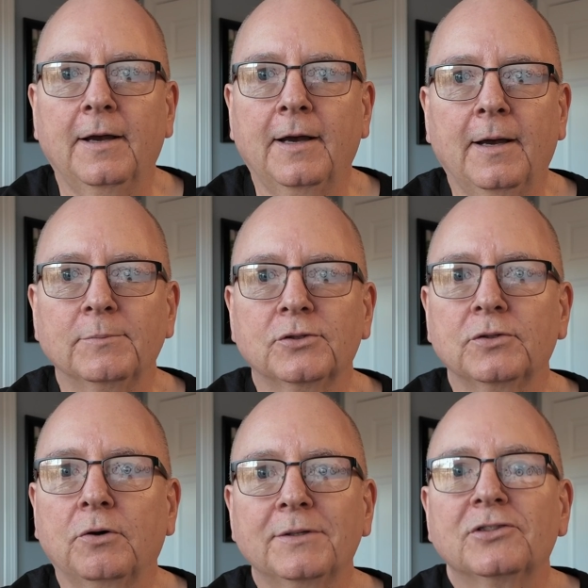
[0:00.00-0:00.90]
Um,
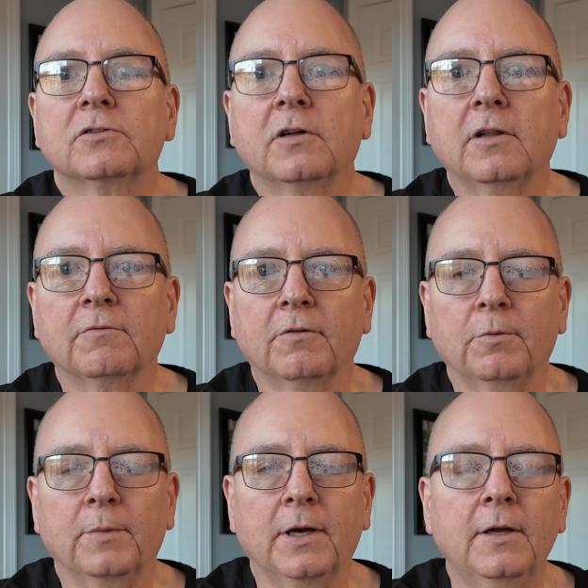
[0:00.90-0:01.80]
so it's still a
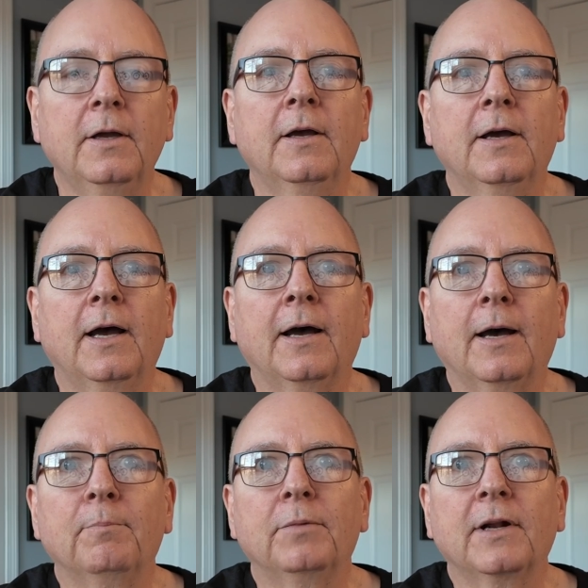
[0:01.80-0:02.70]
rumor,
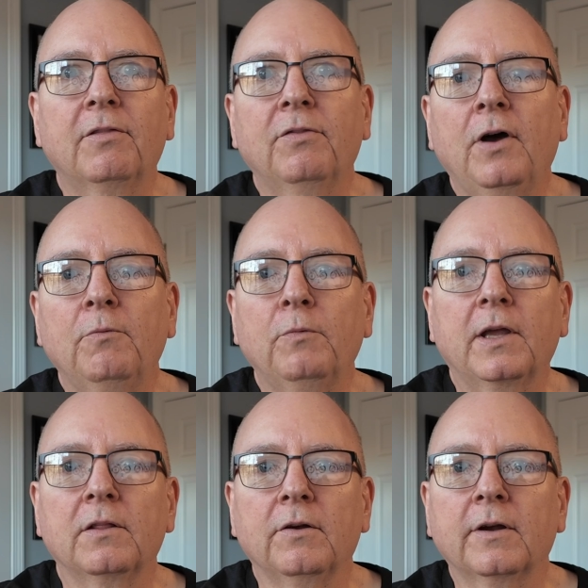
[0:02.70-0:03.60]
um, but I thought we
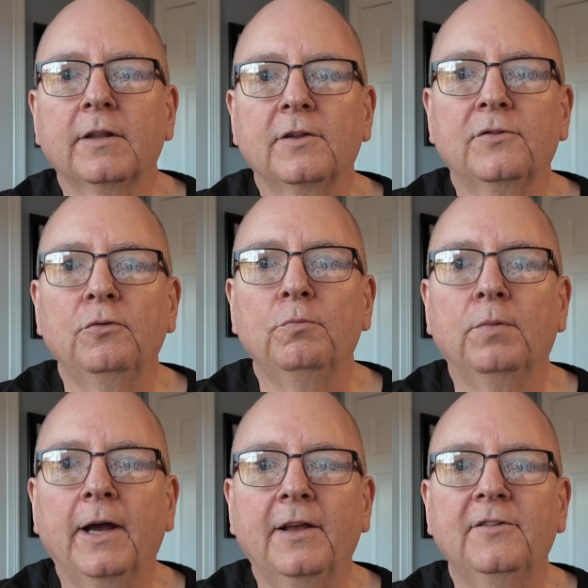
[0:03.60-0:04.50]
could look at the two
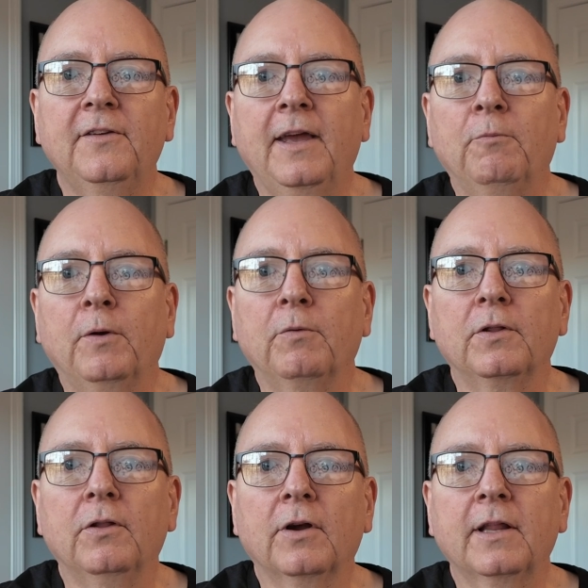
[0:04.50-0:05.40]
bikes and we
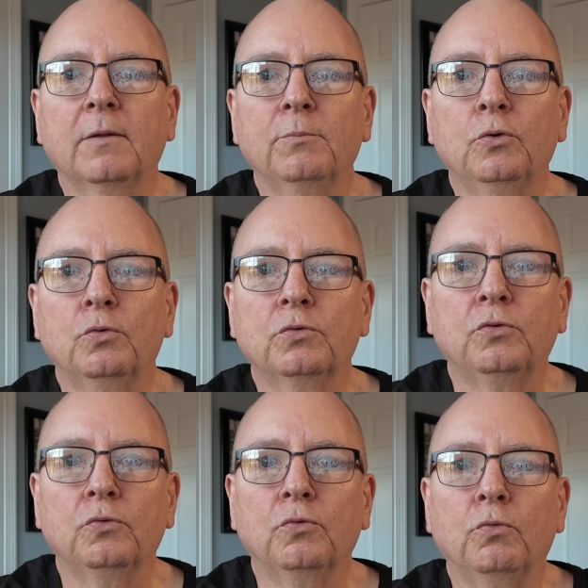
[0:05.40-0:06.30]
would look at the
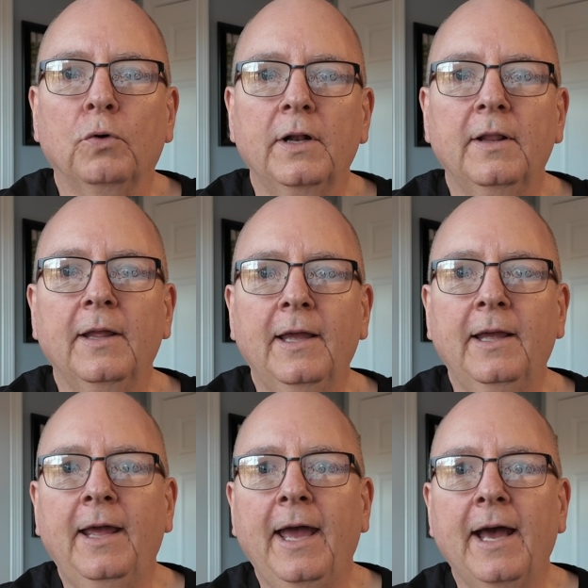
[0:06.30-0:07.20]
Mooncool, what
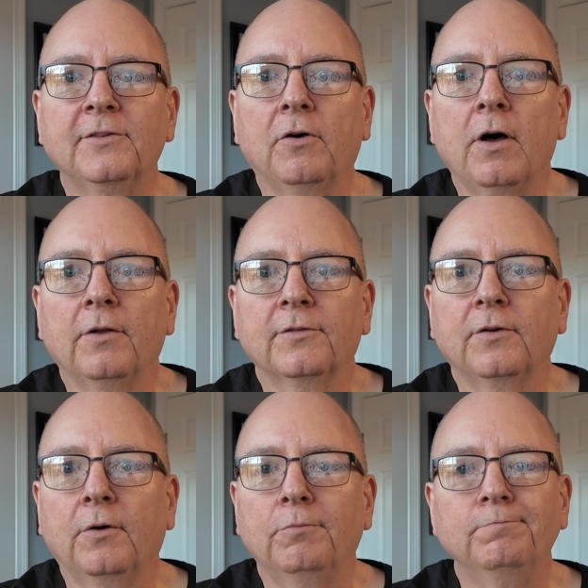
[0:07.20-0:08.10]
it has
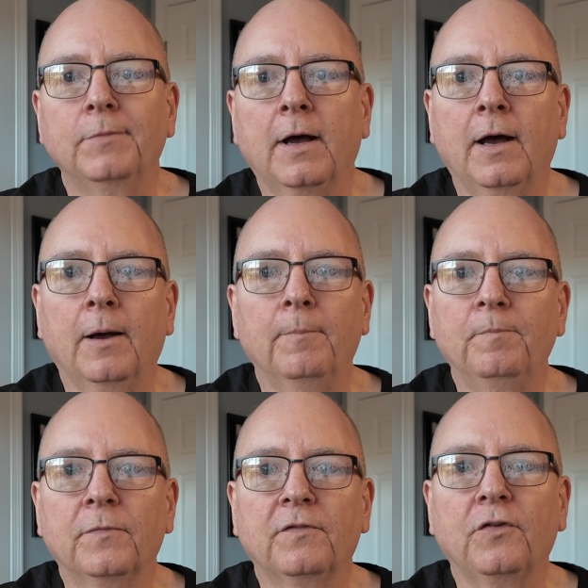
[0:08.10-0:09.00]
also
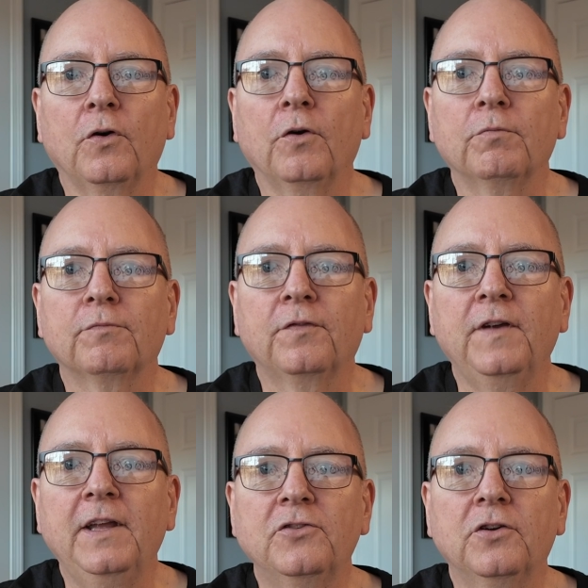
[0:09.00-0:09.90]
um, for
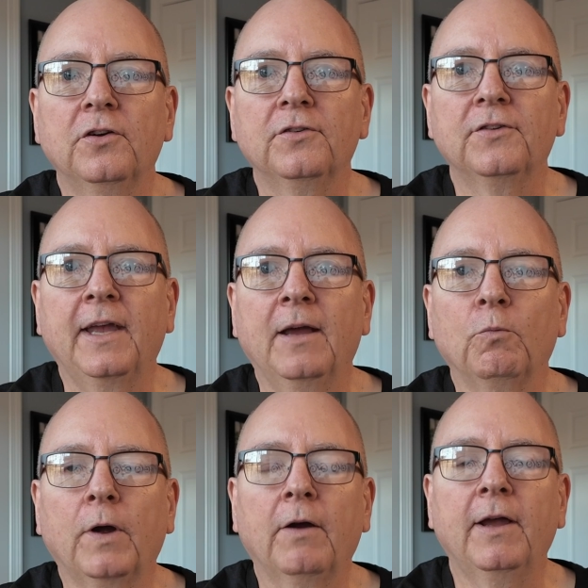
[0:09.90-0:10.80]
features
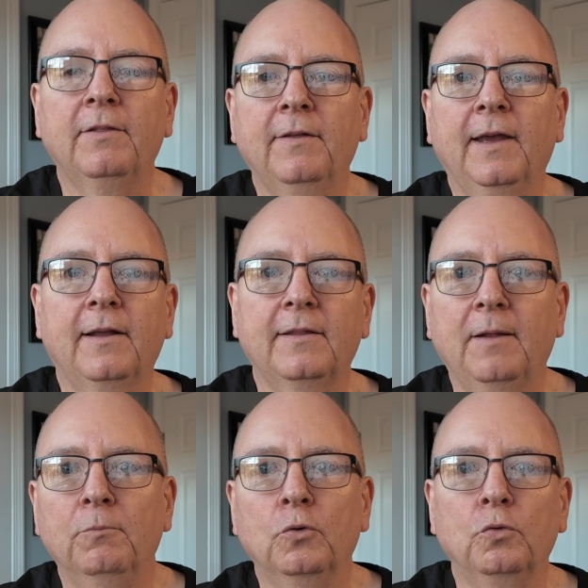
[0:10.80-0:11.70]
and where I think
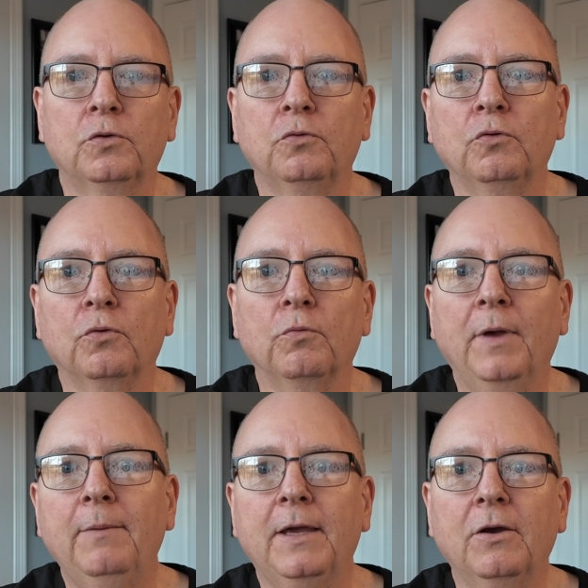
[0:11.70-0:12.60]
that Mooncool
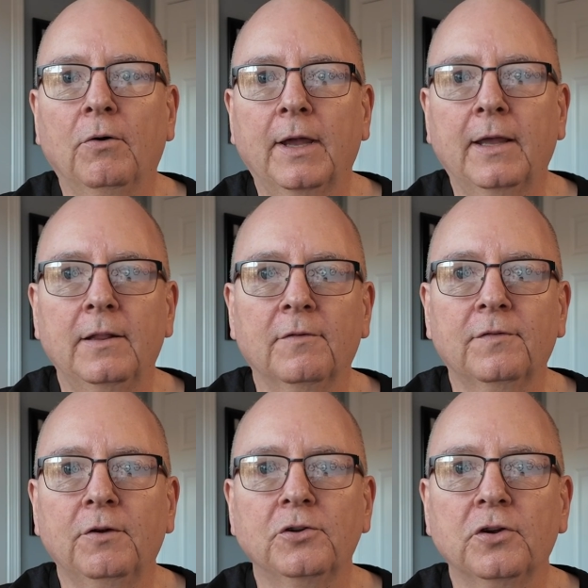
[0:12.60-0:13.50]
may be going in the
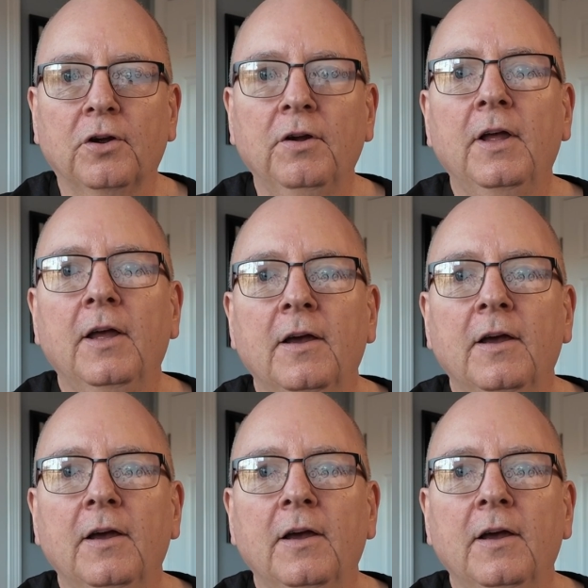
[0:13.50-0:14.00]
future.